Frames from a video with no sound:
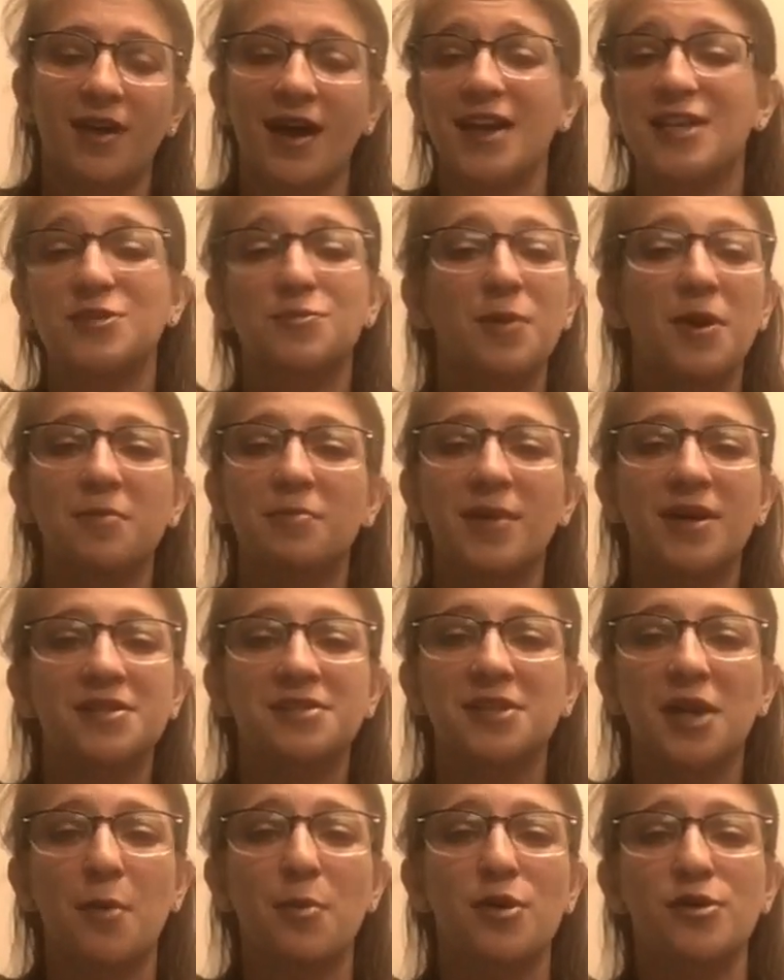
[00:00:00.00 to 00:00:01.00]
I spent my
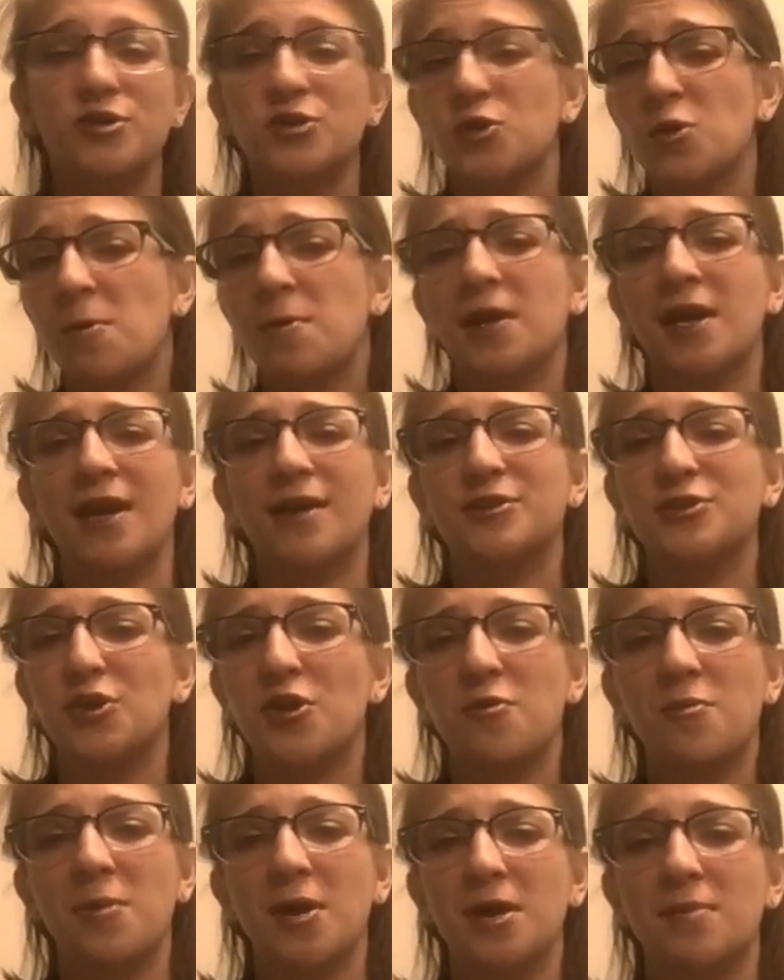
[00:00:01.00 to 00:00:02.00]
summers swimming at
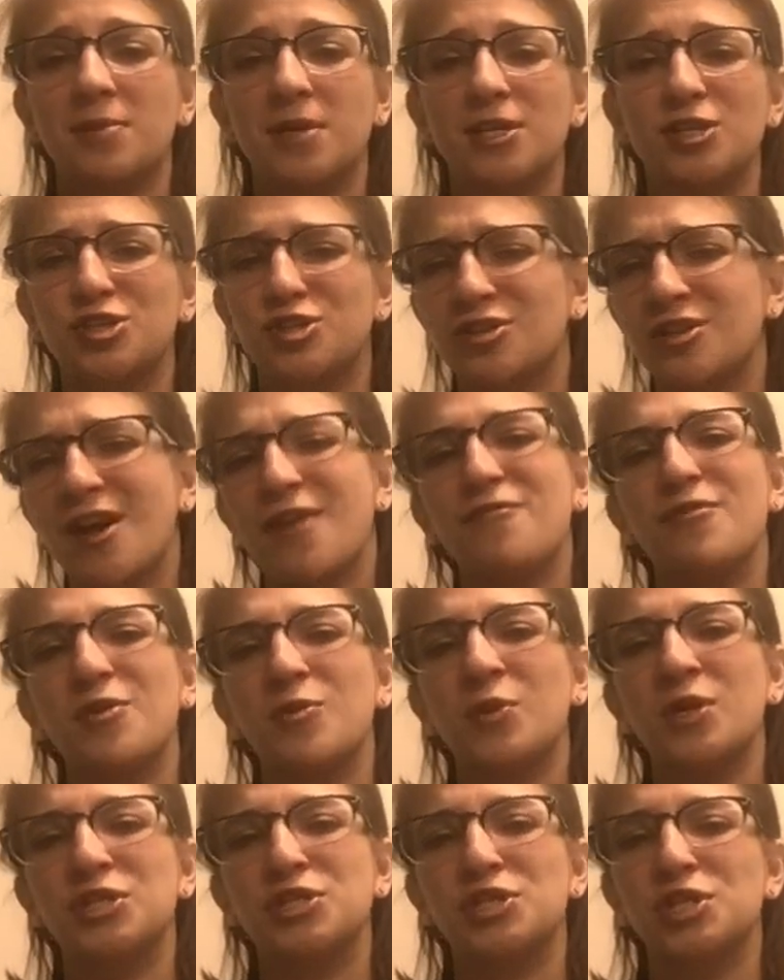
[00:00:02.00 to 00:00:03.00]
Tobay Beach, and every
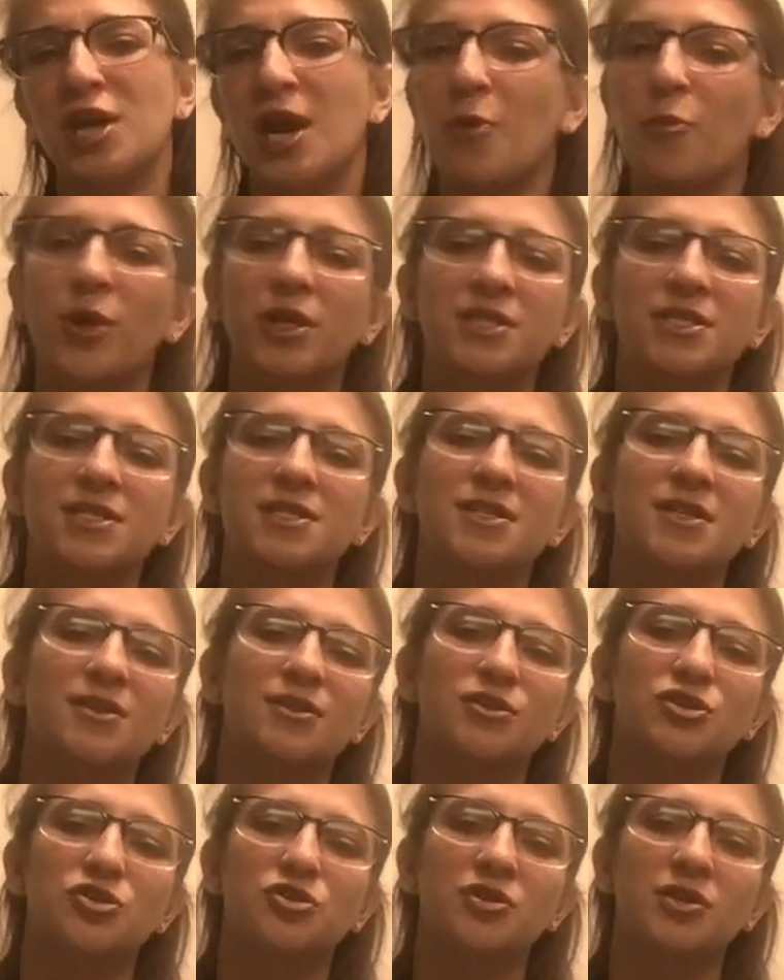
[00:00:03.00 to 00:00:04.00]
winter I went to see
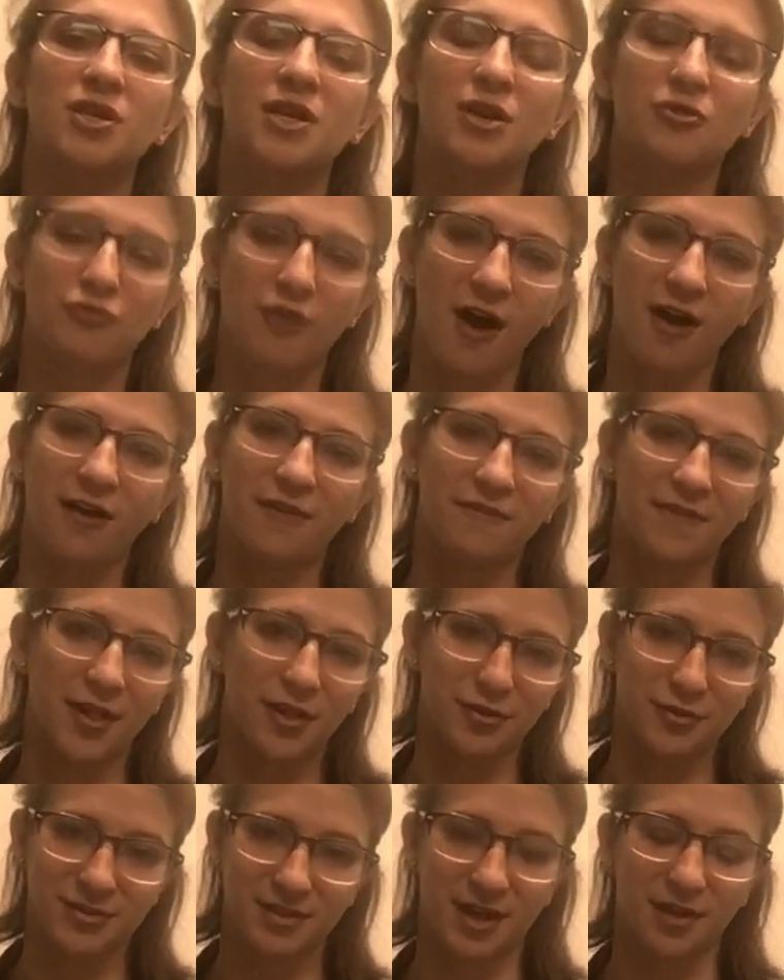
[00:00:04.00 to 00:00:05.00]
the tree at
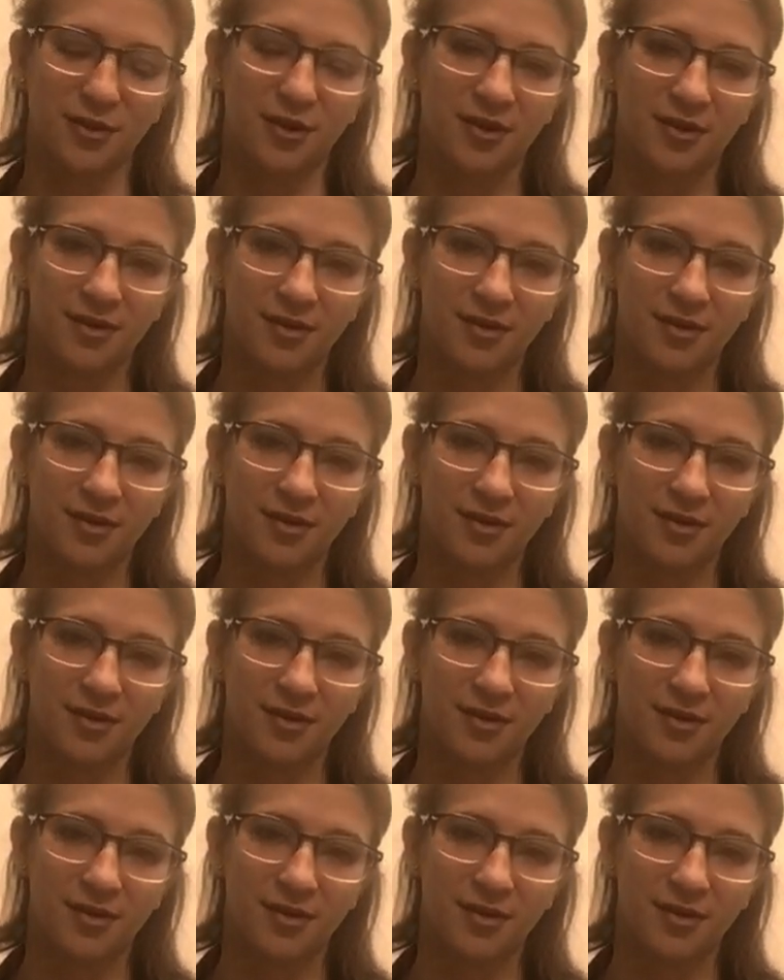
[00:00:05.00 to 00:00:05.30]
Rockefeller Center.